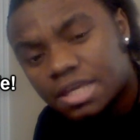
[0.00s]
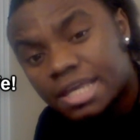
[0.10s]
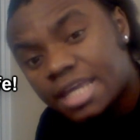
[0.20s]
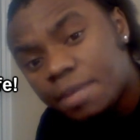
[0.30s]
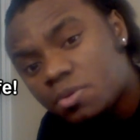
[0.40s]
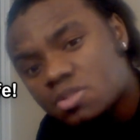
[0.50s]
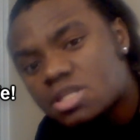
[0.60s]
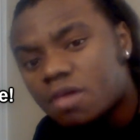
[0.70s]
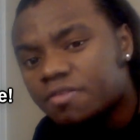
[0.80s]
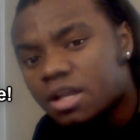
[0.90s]
Keep
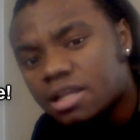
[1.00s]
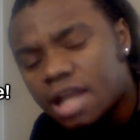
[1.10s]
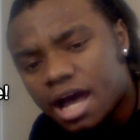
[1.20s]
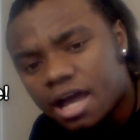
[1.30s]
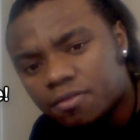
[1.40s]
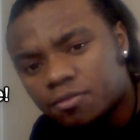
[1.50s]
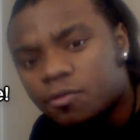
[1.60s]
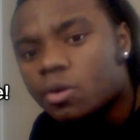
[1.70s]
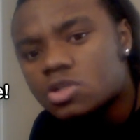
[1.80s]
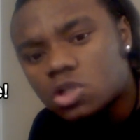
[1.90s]
yourself alive
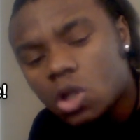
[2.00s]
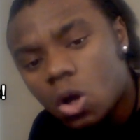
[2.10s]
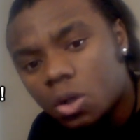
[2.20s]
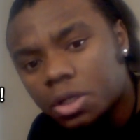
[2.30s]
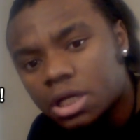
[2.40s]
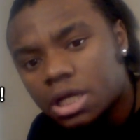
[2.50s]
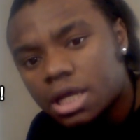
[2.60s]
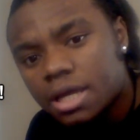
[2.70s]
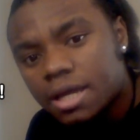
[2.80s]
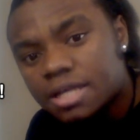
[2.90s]
for as long
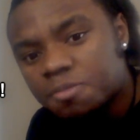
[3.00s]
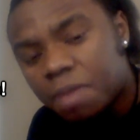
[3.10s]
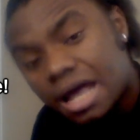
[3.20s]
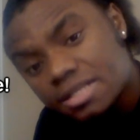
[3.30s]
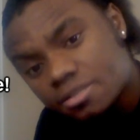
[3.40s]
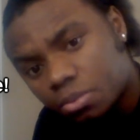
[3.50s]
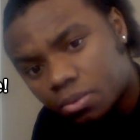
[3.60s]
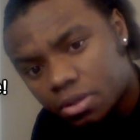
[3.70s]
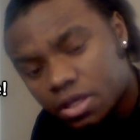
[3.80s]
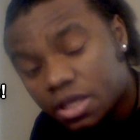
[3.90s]
as possible.
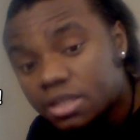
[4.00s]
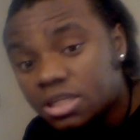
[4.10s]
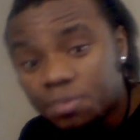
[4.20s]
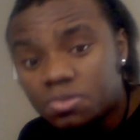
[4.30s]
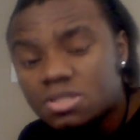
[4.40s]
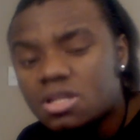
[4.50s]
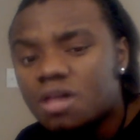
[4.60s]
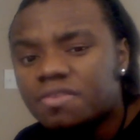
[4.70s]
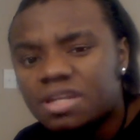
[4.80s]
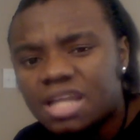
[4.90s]
Keep
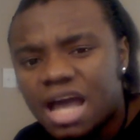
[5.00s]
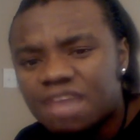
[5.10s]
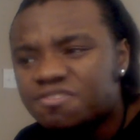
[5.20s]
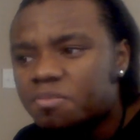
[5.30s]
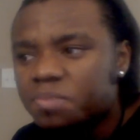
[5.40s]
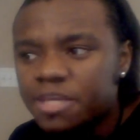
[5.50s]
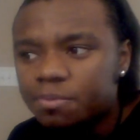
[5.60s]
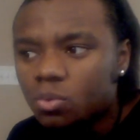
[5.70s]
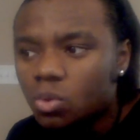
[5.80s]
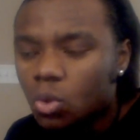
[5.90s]
yourself alive for
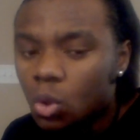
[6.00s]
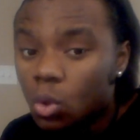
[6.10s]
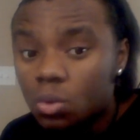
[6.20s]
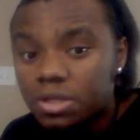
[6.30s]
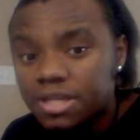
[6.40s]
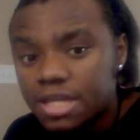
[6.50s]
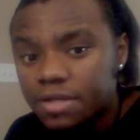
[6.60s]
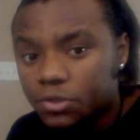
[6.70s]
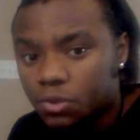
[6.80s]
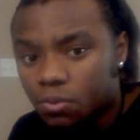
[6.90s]
people who
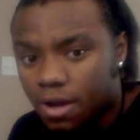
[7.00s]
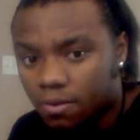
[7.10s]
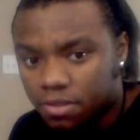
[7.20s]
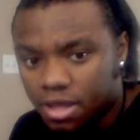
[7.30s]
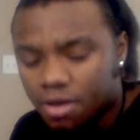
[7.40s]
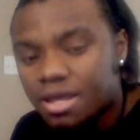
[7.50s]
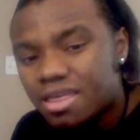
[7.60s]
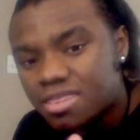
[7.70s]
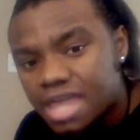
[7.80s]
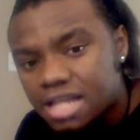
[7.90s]
need you out there.
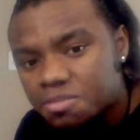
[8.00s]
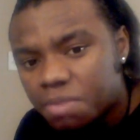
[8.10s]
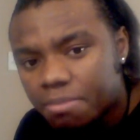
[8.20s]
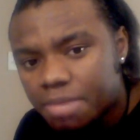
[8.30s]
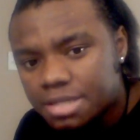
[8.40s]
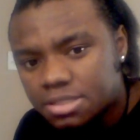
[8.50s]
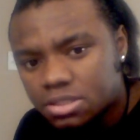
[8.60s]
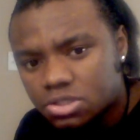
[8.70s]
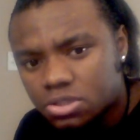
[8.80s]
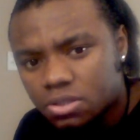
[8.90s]
That's my
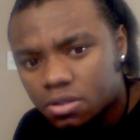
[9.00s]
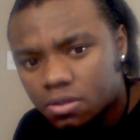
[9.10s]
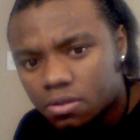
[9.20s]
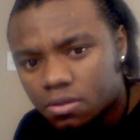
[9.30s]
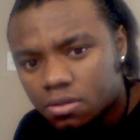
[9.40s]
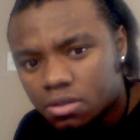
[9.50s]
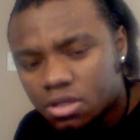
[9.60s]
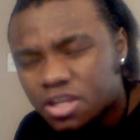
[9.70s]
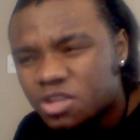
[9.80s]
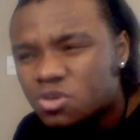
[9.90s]
message.
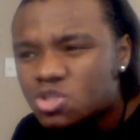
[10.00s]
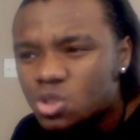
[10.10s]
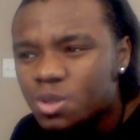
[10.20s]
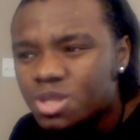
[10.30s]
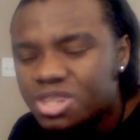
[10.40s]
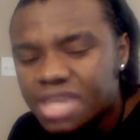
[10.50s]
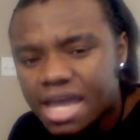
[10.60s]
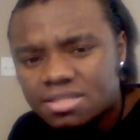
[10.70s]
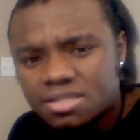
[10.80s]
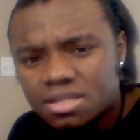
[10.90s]
There are certain
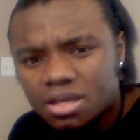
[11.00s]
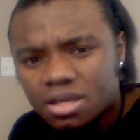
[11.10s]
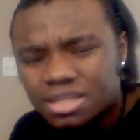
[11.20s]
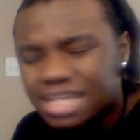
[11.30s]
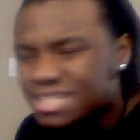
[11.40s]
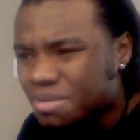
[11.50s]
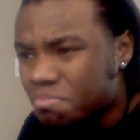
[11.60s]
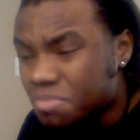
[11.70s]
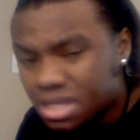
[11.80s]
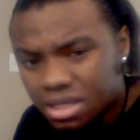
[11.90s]
deaths that to
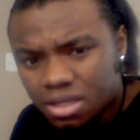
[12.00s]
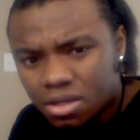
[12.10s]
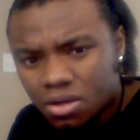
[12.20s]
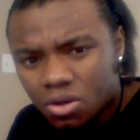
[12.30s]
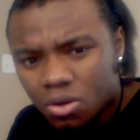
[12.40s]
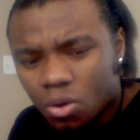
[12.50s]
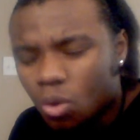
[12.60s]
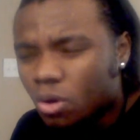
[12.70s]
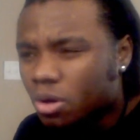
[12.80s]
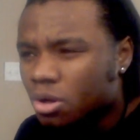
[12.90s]
me
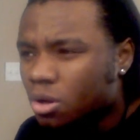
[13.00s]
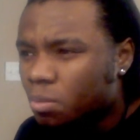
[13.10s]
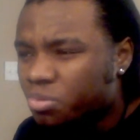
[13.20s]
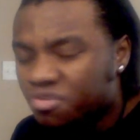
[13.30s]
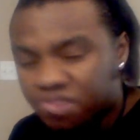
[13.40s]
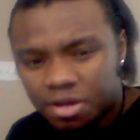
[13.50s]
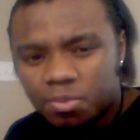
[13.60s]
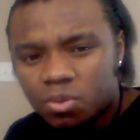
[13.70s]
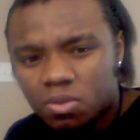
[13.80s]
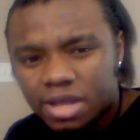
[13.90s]
are
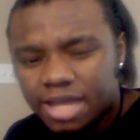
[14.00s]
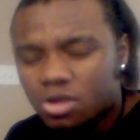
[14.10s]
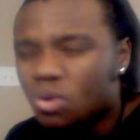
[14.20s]
preventable and